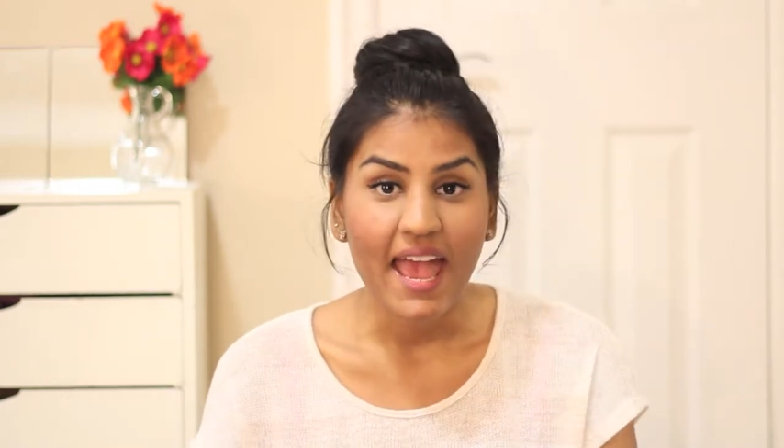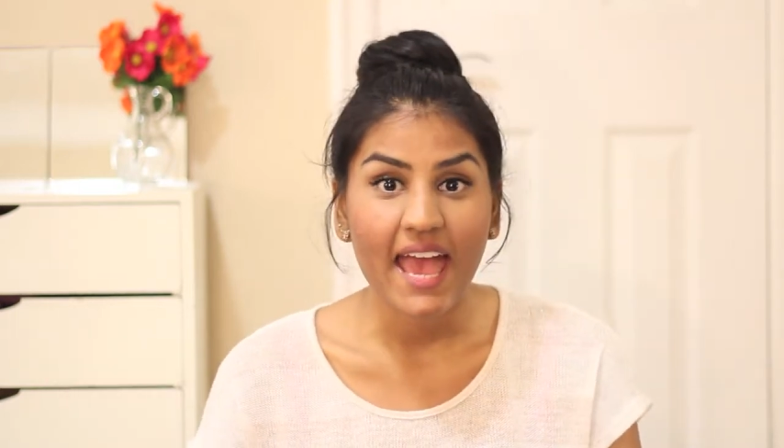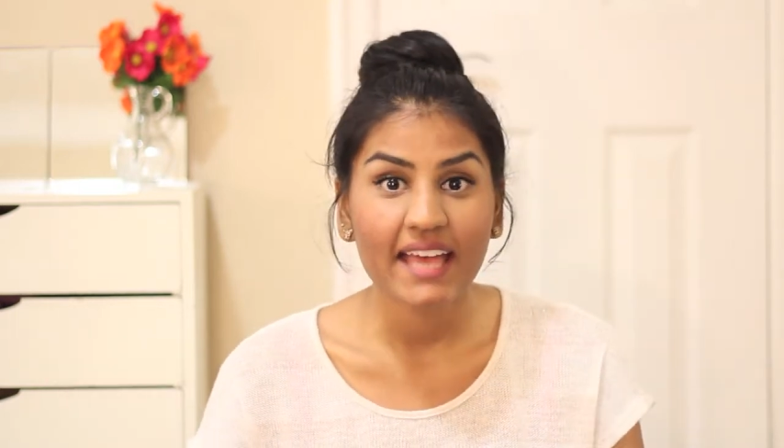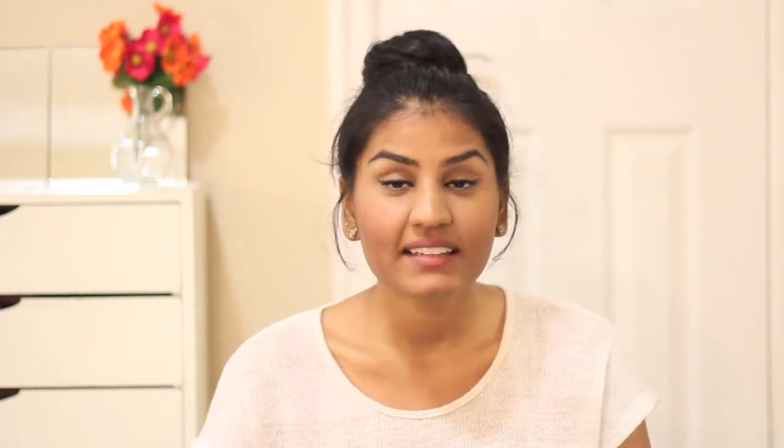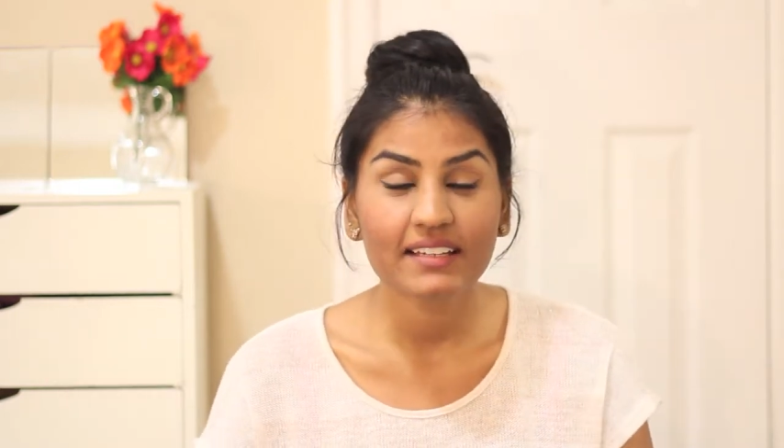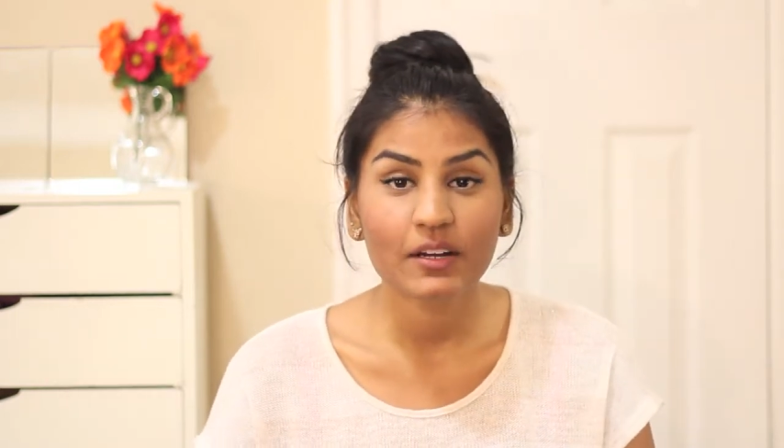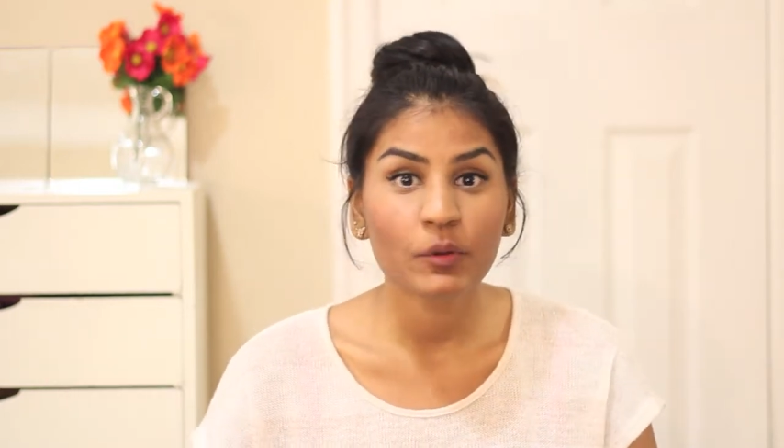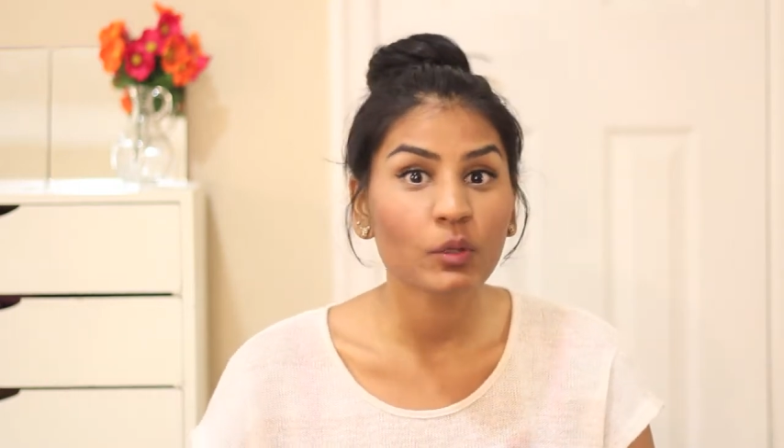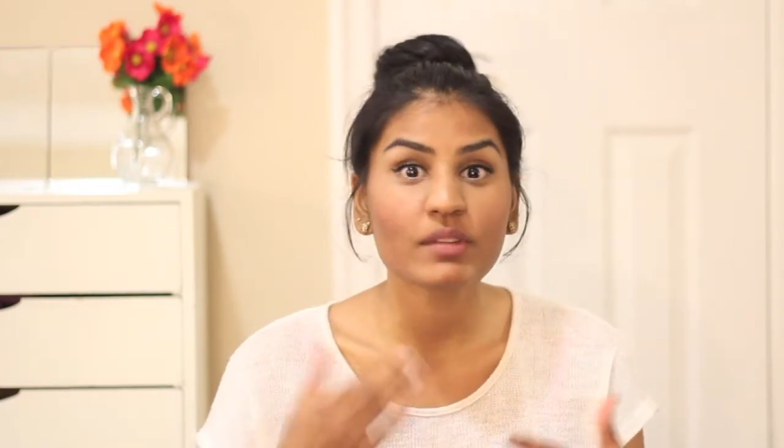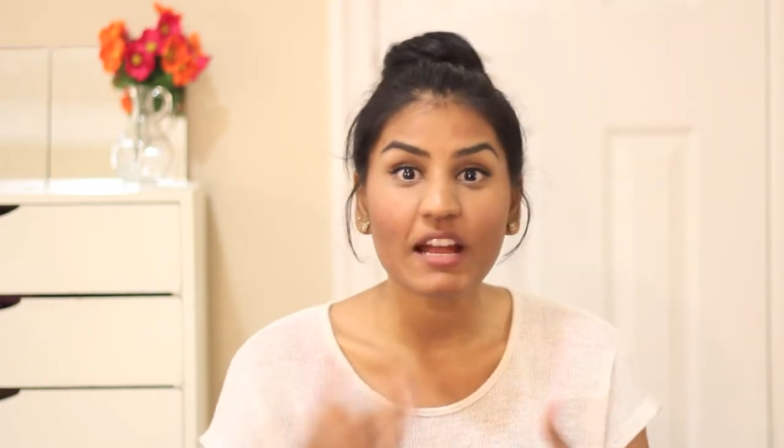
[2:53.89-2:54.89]
and
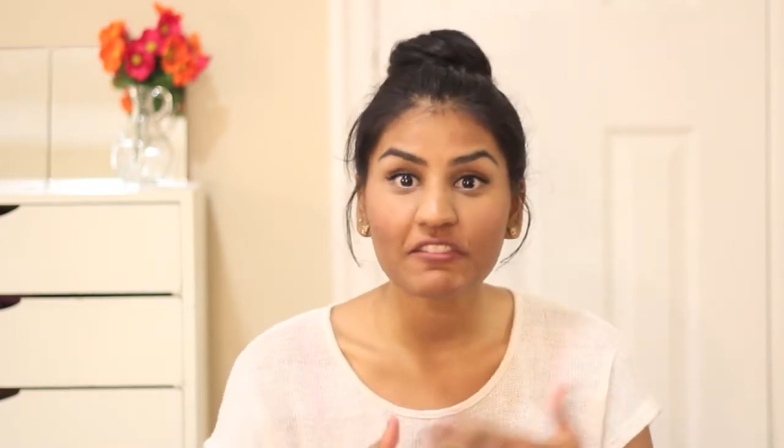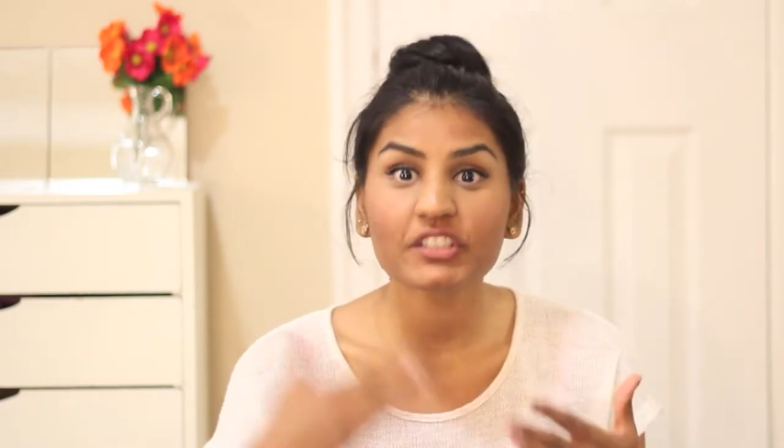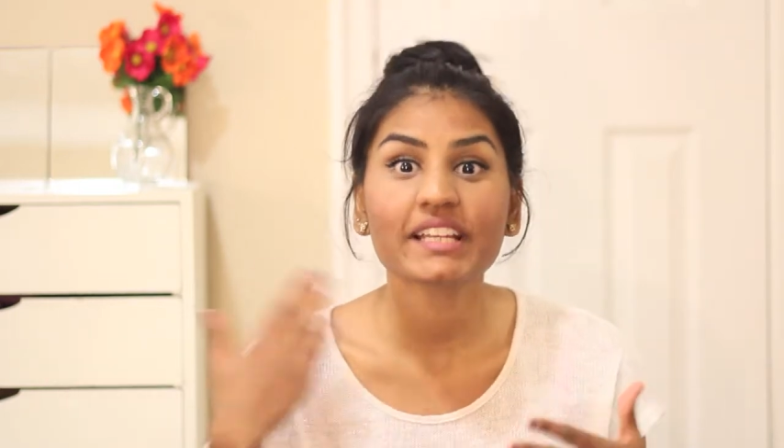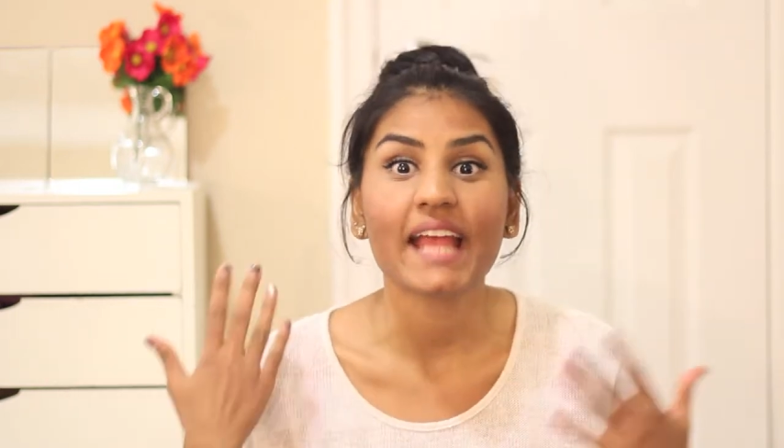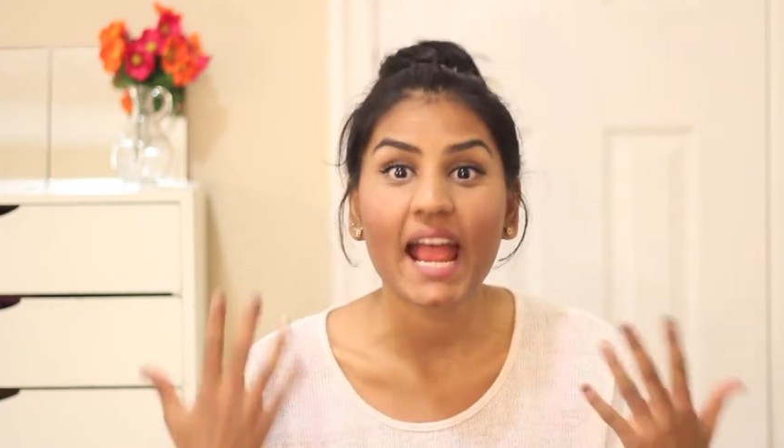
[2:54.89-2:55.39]
we'll never get